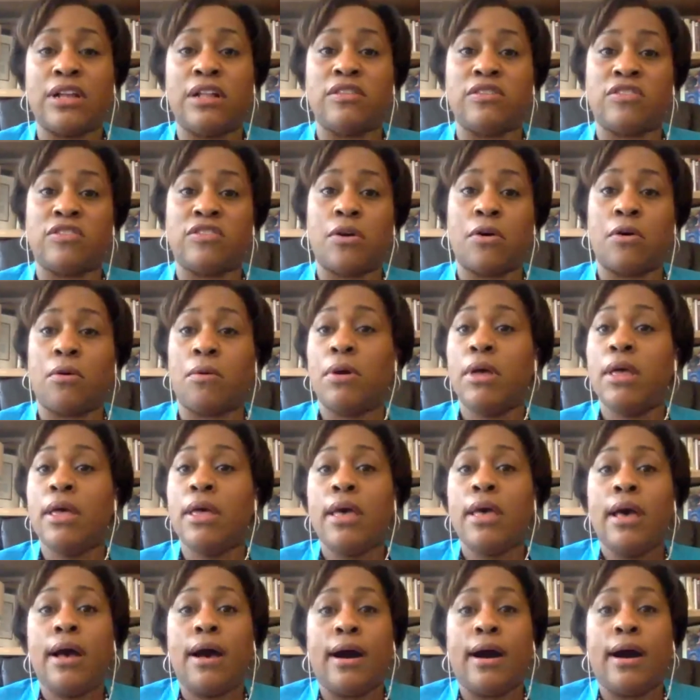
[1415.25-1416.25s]
And so
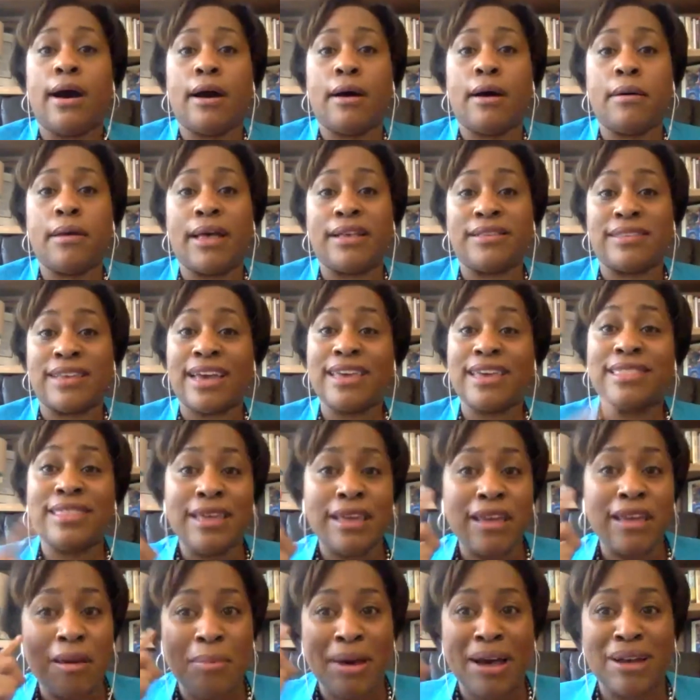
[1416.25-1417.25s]
as I
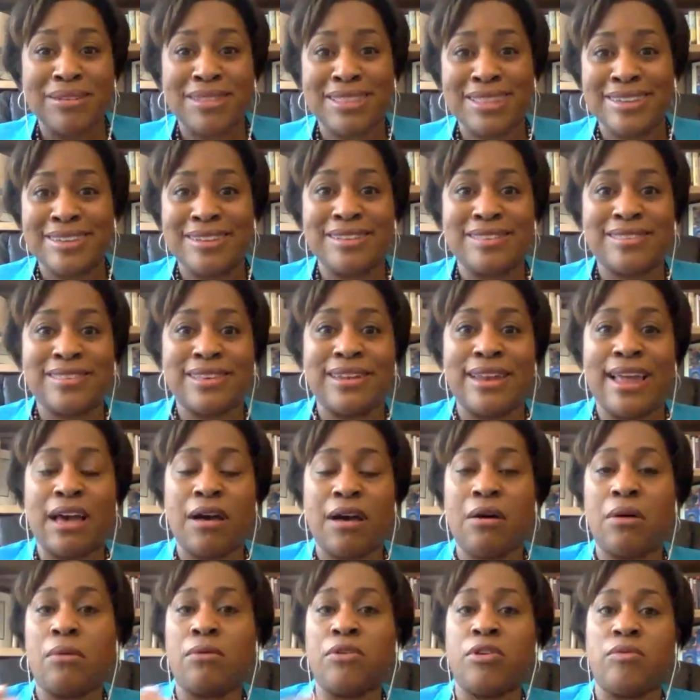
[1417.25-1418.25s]
think about this and
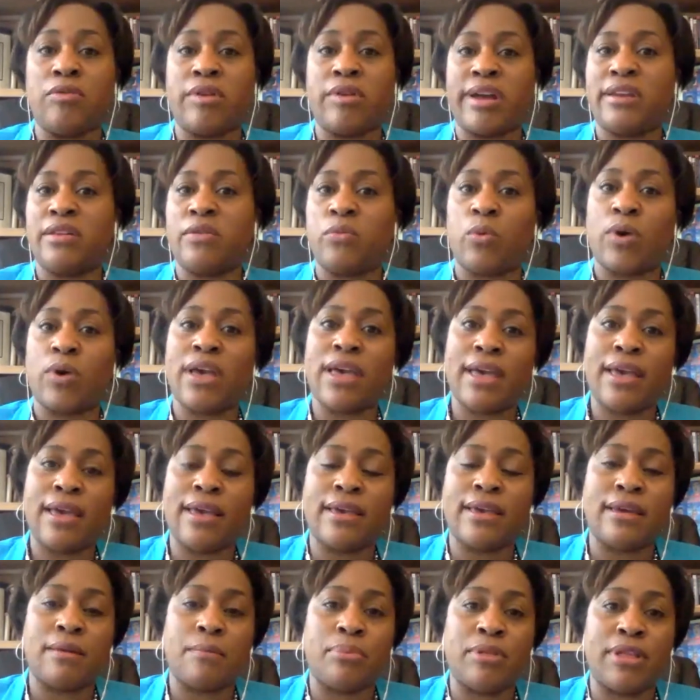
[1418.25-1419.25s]
how United
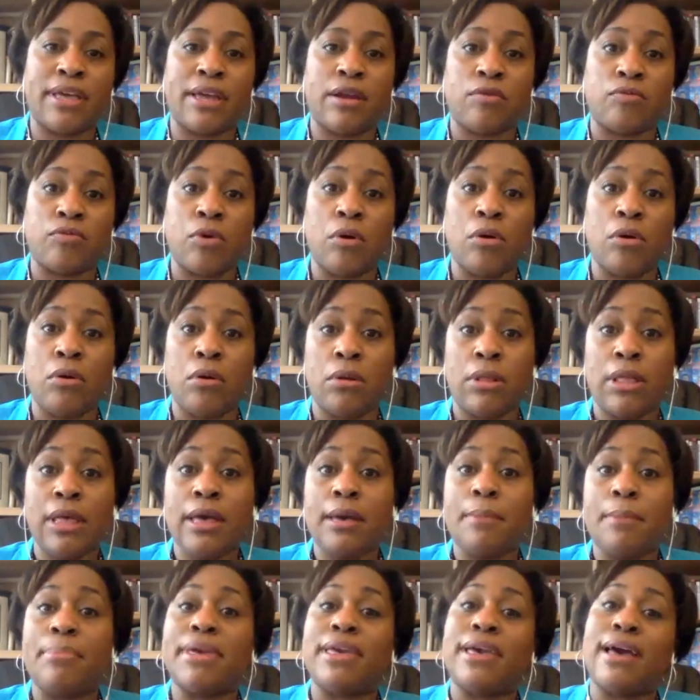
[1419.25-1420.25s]
Way can play a role
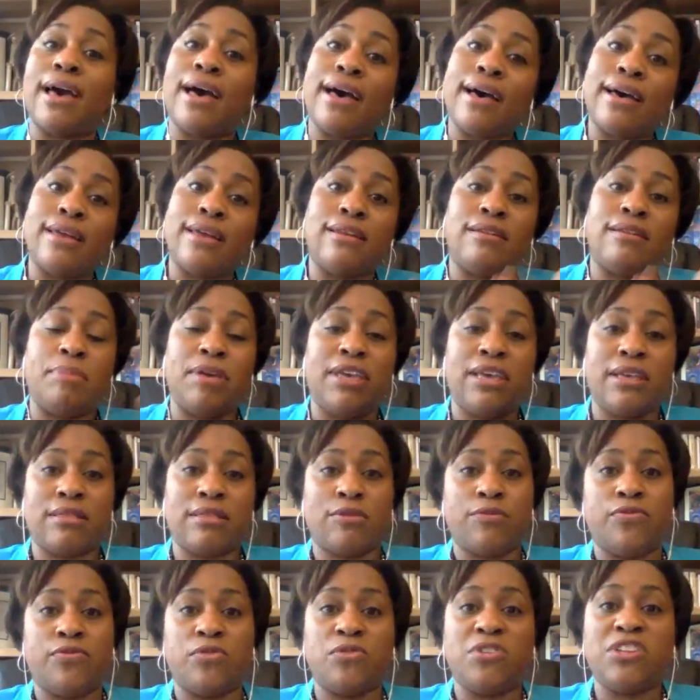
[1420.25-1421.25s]
beyond being
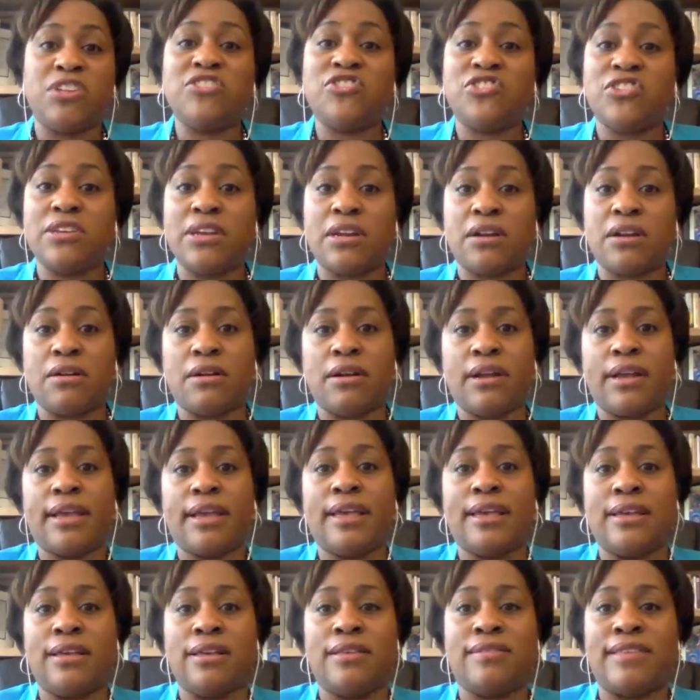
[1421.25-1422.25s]
the fiduciary,
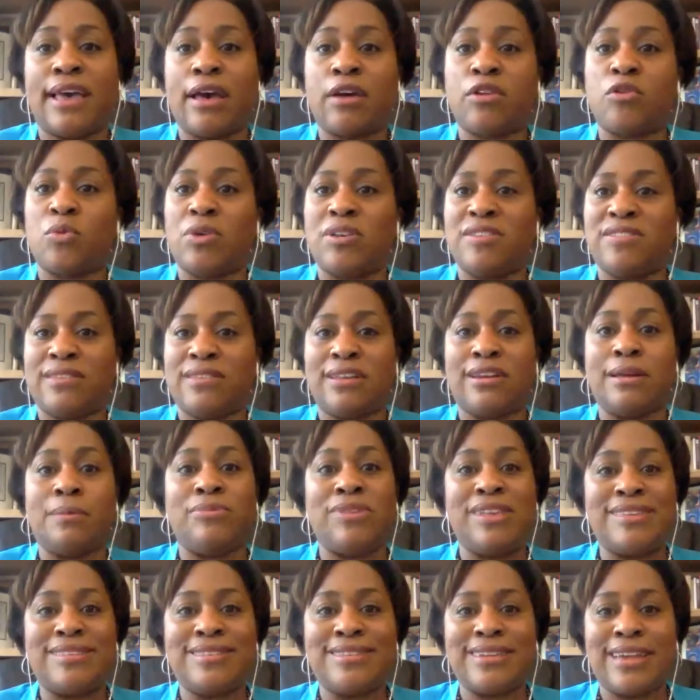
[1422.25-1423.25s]
is how do we set up
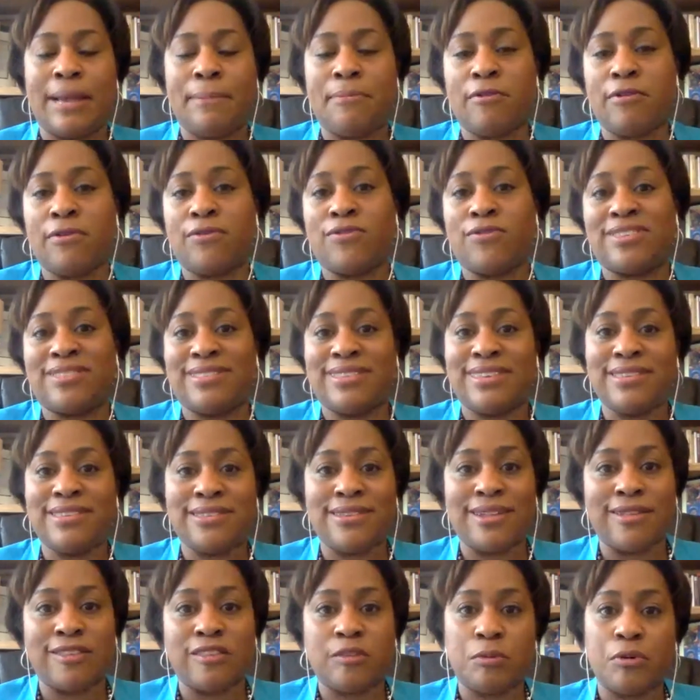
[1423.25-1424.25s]
these type of
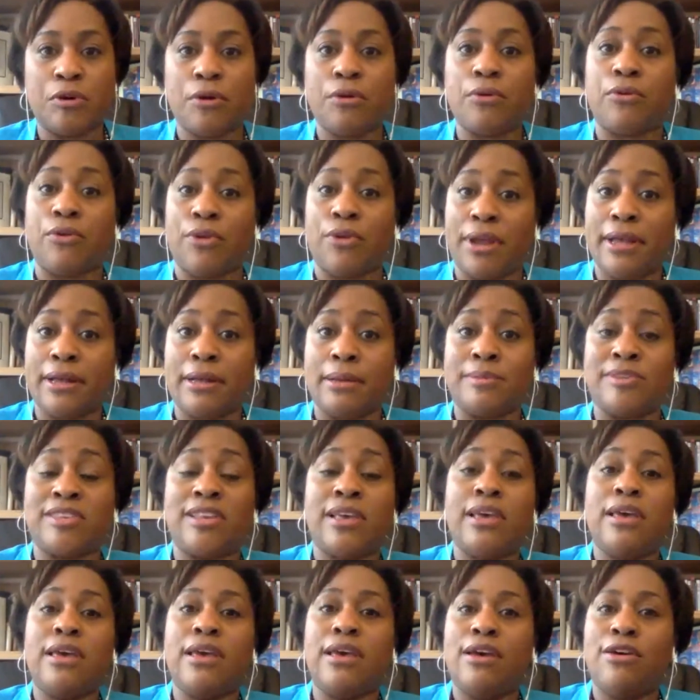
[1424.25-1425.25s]
assistance programs
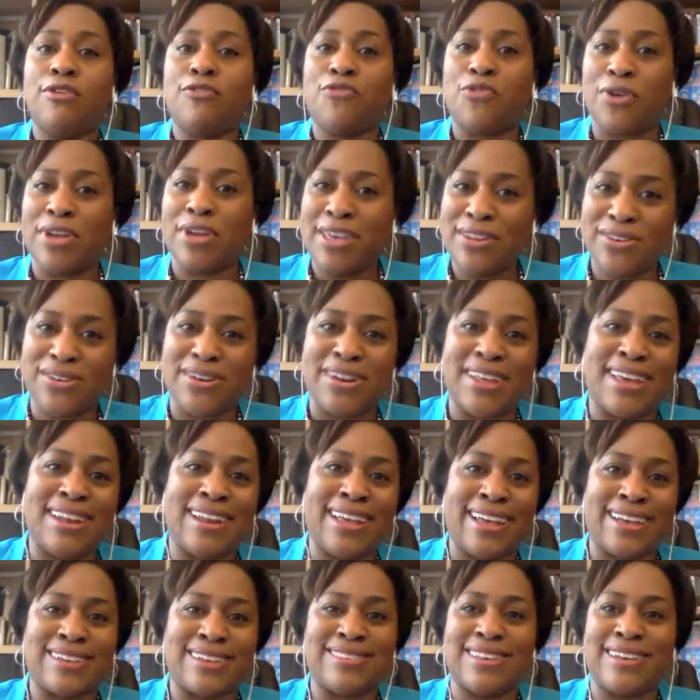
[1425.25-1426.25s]
for internet
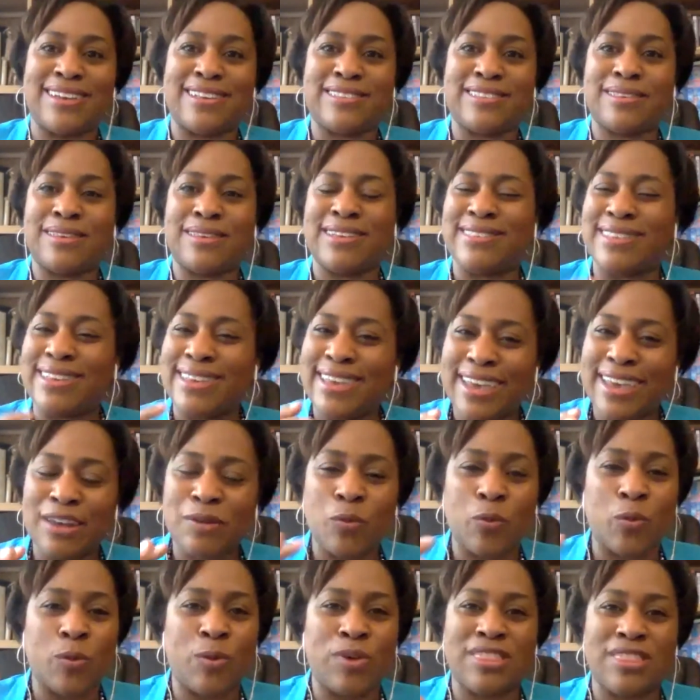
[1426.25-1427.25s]
access? Because
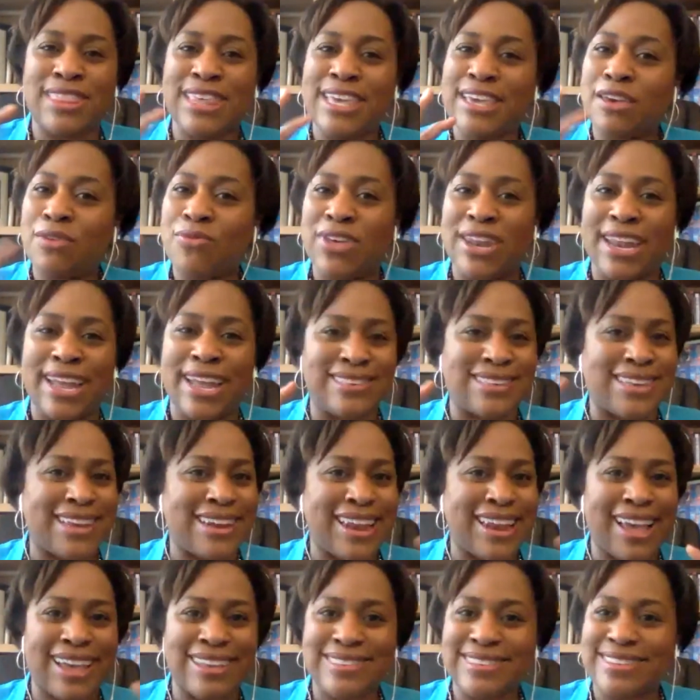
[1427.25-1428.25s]
again, we think of it as a
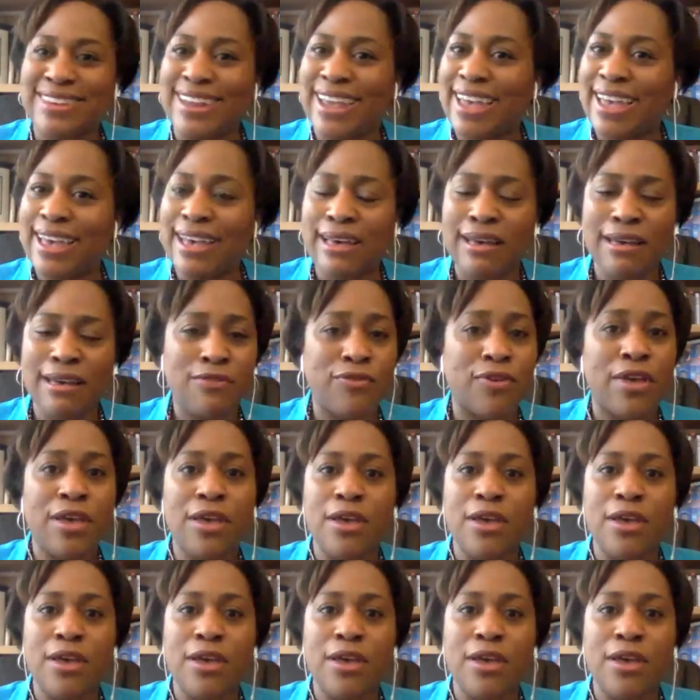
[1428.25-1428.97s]
nice to have.